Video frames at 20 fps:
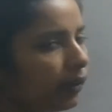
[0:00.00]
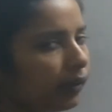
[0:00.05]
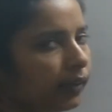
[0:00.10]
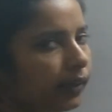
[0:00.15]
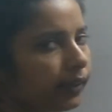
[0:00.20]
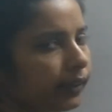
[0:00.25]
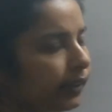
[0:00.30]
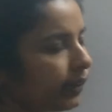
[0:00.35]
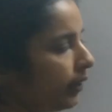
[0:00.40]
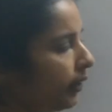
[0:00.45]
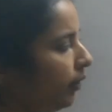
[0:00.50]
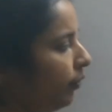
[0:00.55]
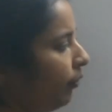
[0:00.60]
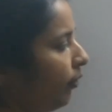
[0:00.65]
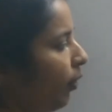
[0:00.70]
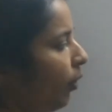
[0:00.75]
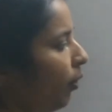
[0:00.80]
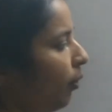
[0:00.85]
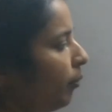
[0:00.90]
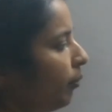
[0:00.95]
This is in the
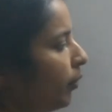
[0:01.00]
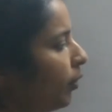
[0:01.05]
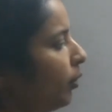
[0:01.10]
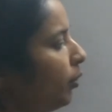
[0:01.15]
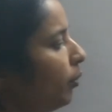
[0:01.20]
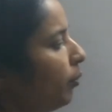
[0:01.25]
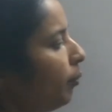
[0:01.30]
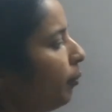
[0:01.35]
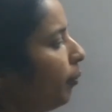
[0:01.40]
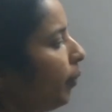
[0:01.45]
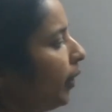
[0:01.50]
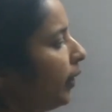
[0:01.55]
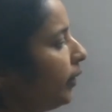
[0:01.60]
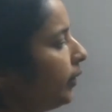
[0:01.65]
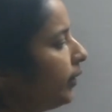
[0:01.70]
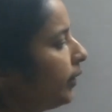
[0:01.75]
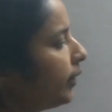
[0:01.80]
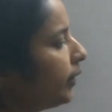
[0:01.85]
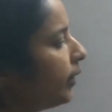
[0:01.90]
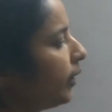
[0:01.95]
form u
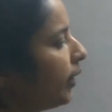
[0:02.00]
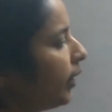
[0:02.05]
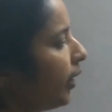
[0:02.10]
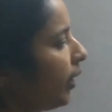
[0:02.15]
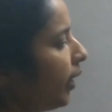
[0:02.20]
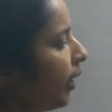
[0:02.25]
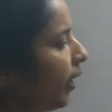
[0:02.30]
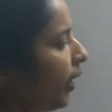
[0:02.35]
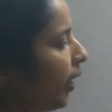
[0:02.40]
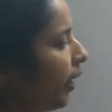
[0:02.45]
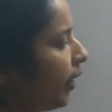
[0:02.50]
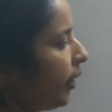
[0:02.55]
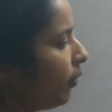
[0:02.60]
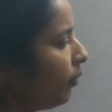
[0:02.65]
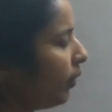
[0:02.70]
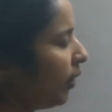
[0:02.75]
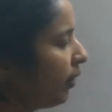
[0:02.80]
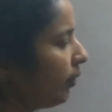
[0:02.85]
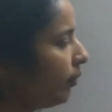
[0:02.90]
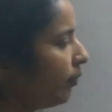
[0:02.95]
plus
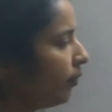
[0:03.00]
iv.